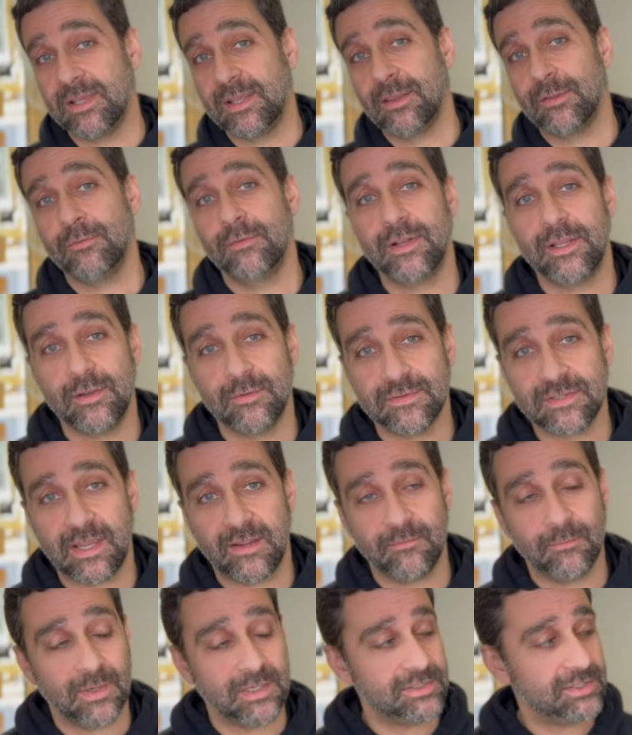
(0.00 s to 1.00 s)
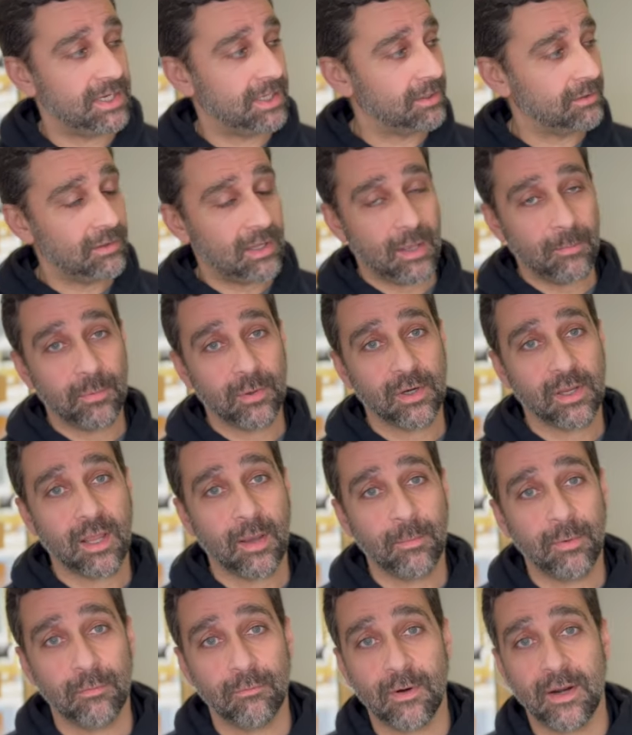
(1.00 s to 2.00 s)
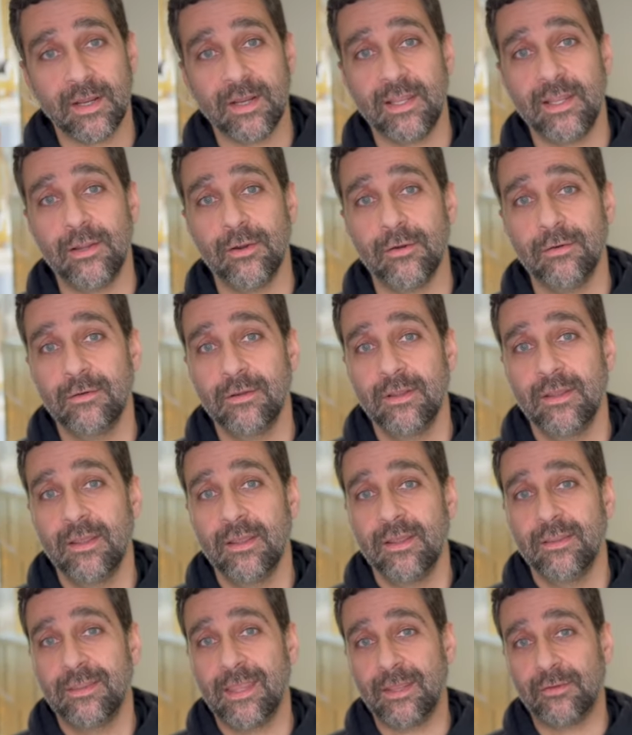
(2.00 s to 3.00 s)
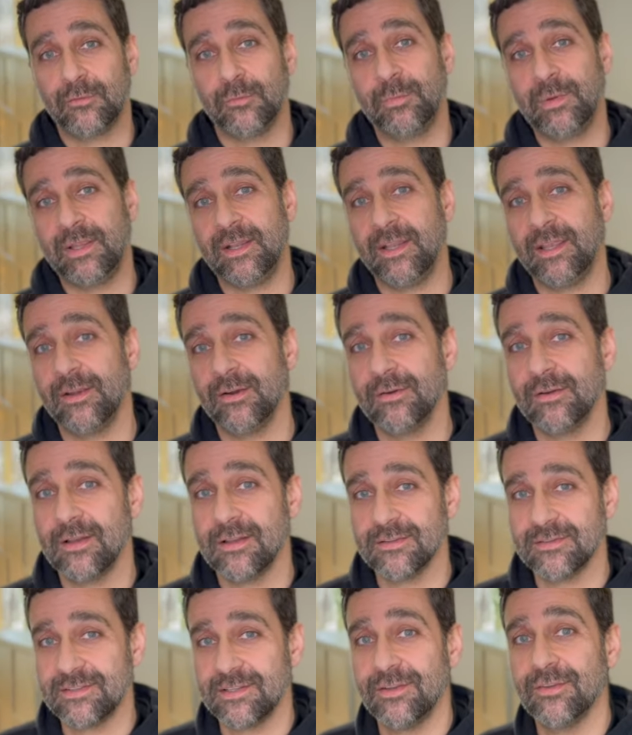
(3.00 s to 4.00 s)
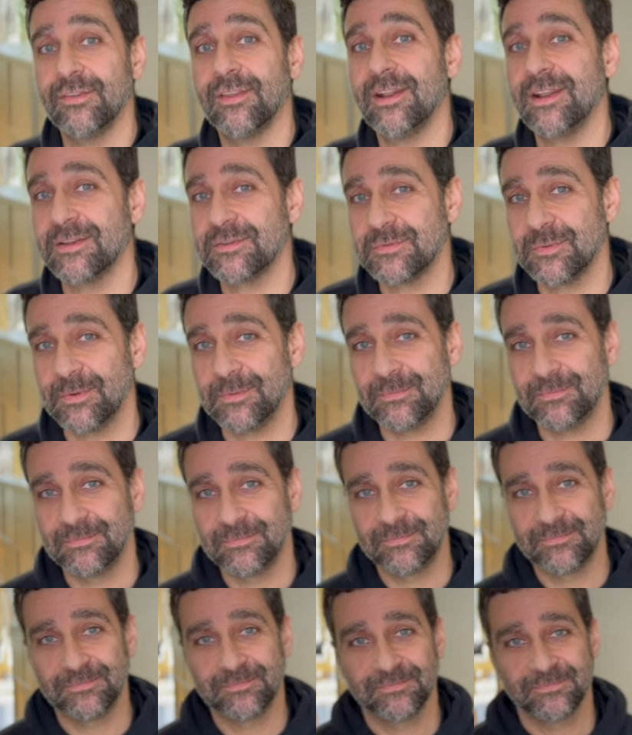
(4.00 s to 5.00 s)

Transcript: other videos I have on my channel. I'll put a couple right here. Thanks for being here. I'll see you on the next one.